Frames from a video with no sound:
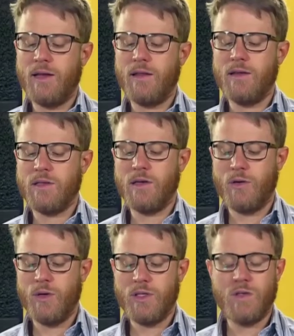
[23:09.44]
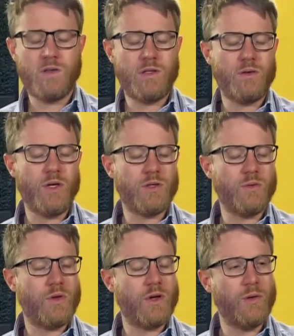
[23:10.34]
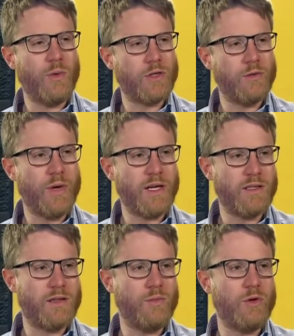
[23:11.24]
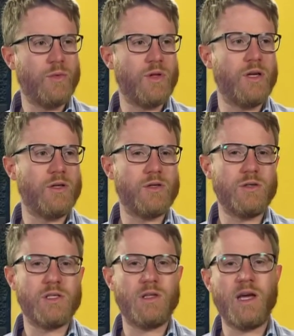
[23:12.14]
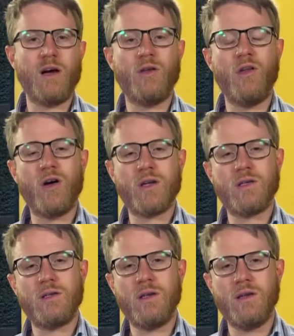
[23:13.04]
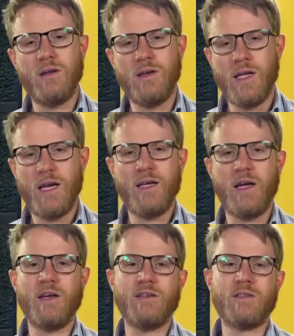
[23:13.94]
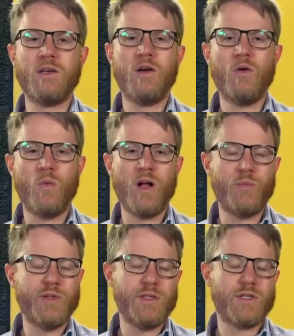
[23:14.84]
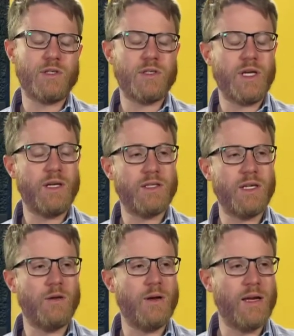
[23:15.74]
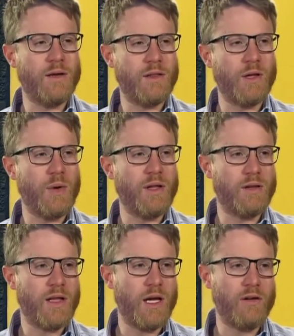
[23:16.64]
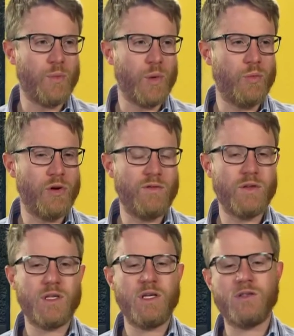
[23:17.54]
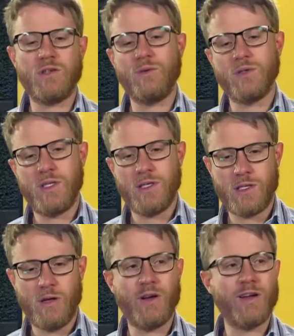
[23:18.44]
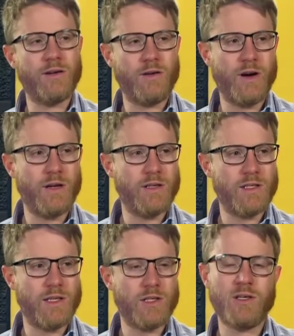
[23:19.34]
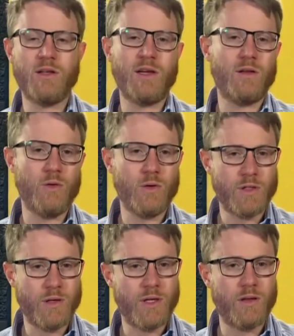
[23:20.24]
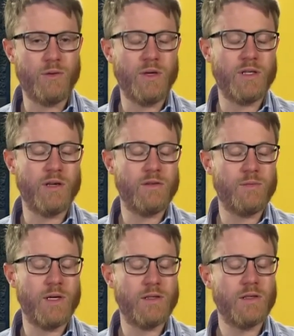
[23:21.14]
there's a liquidity situation with the commercial banks at the moment that ensures that they are not nearly as well positioned to continue lending the way that they have been previously, and so we'll see a slowdown in credit extension, and that will also hit the retail space.